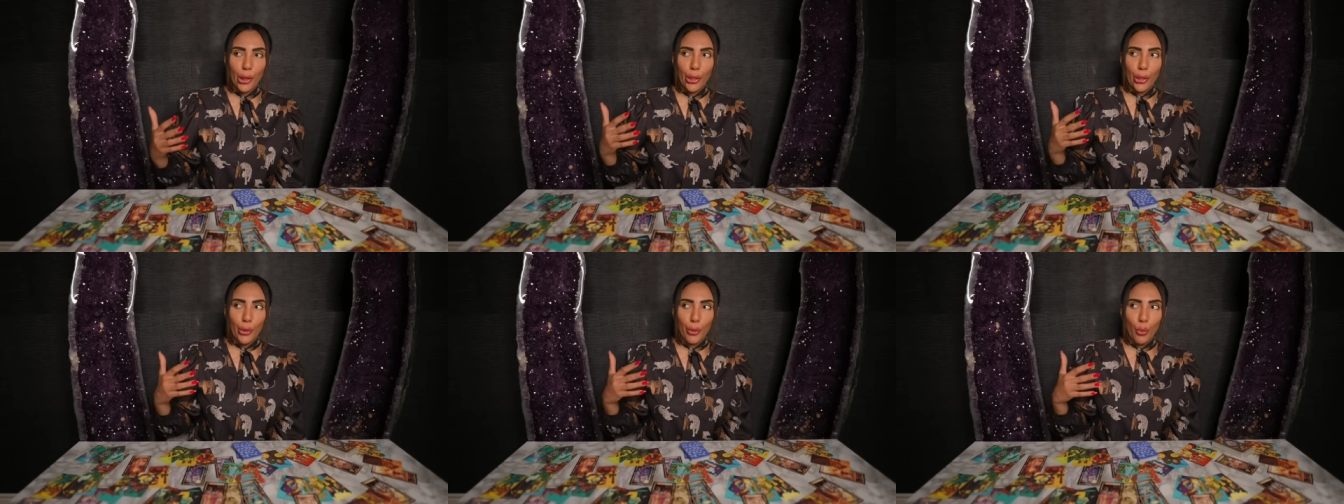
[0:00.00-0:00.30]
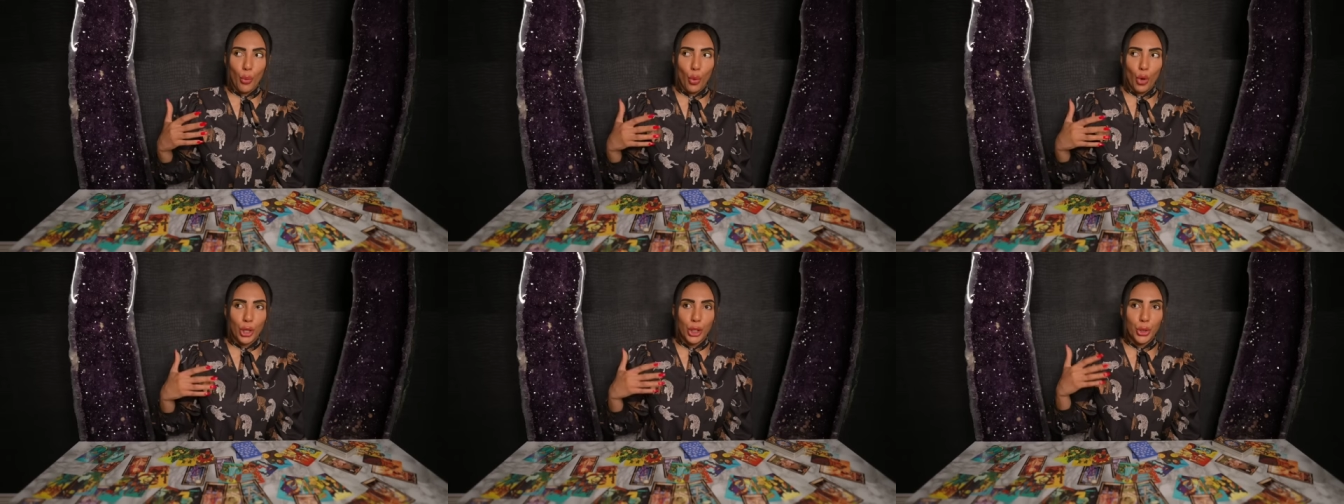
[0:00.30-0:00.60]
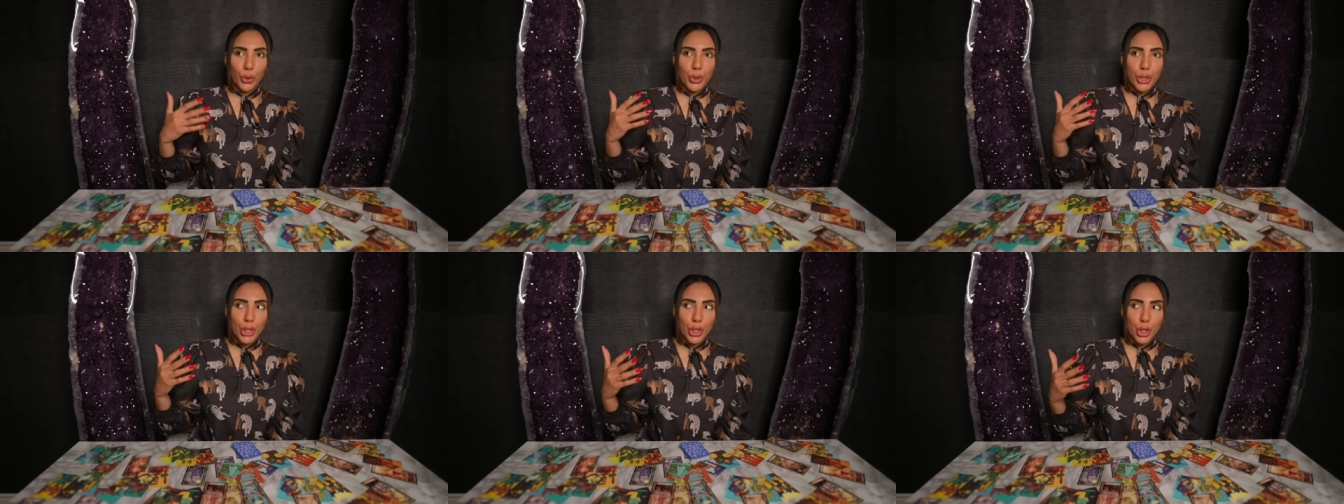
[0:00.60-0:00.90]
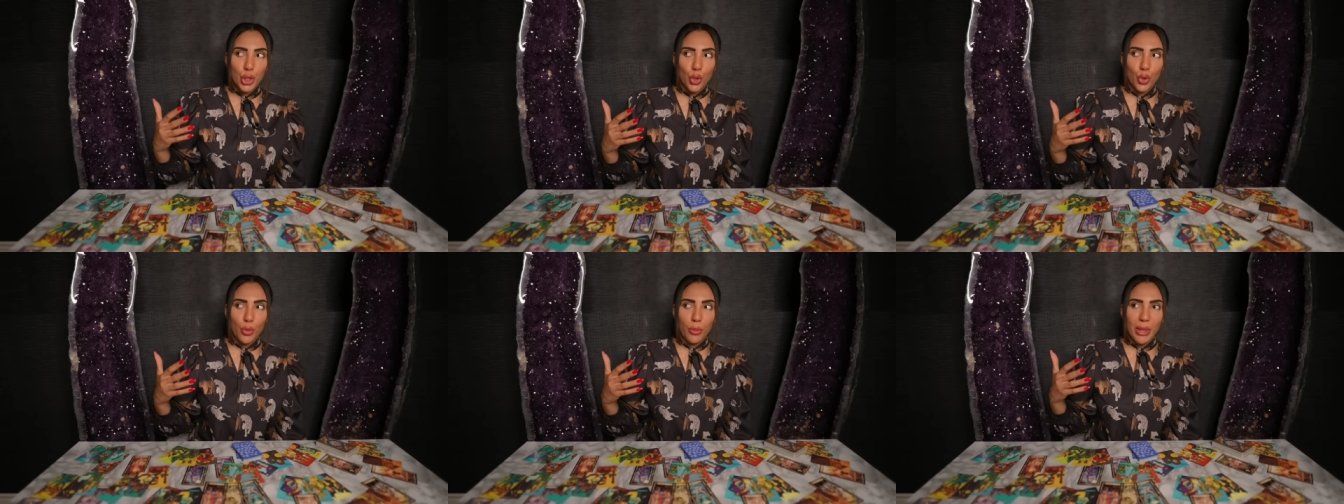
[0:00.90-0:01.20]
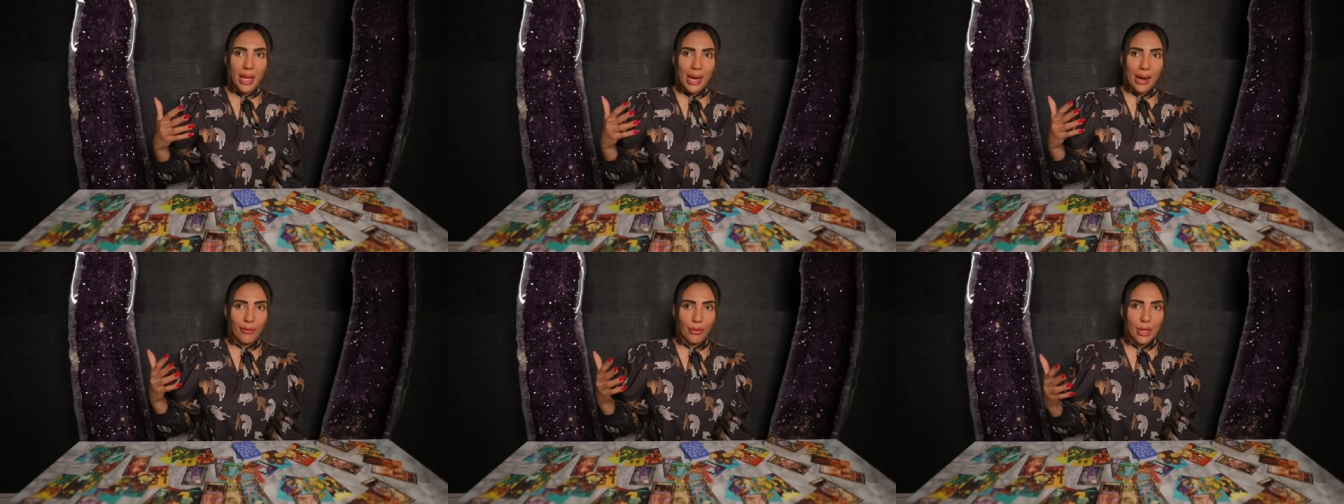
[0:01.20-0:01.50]
the more you assume
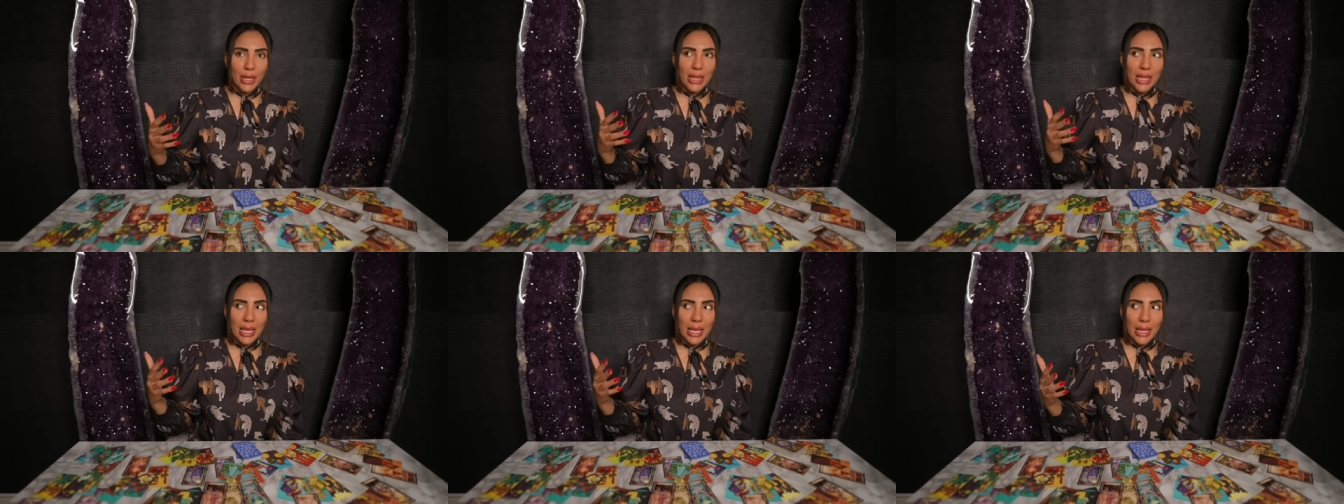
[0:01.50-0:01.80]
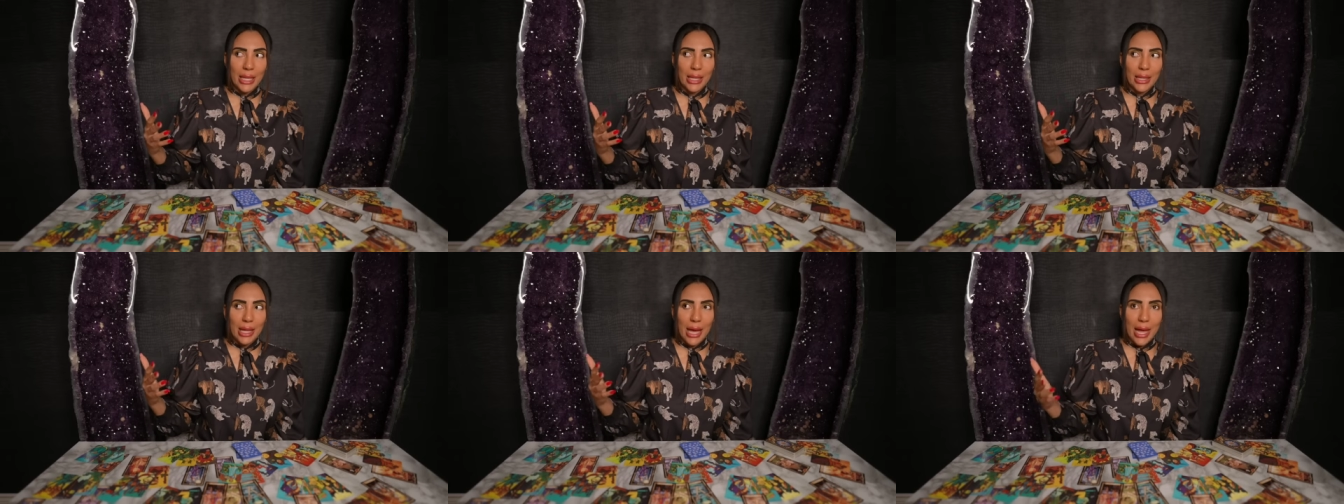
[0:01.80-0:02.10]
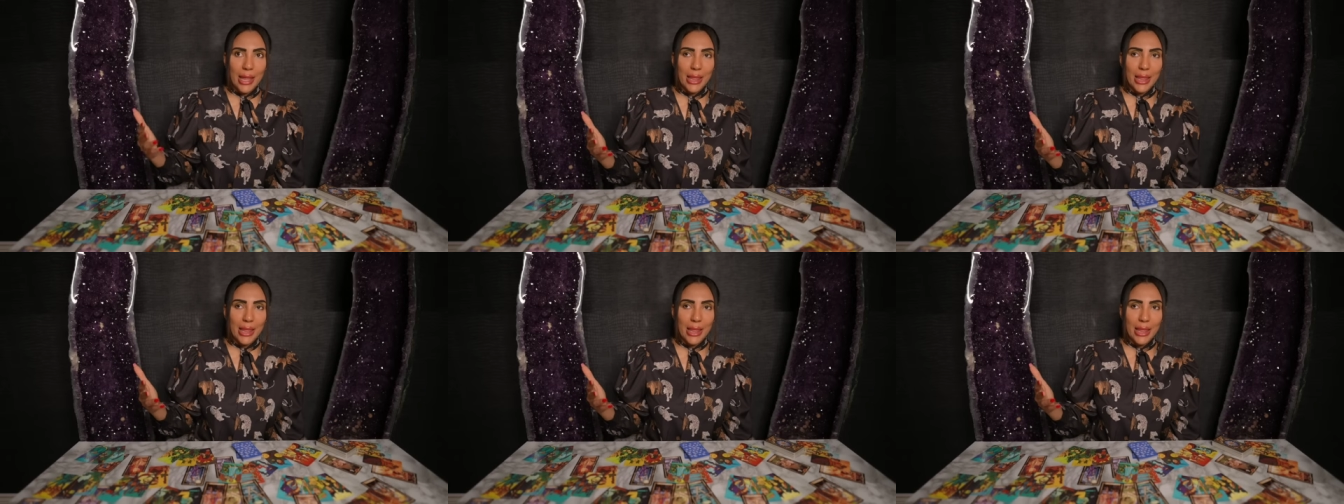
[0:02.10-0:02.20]
that everything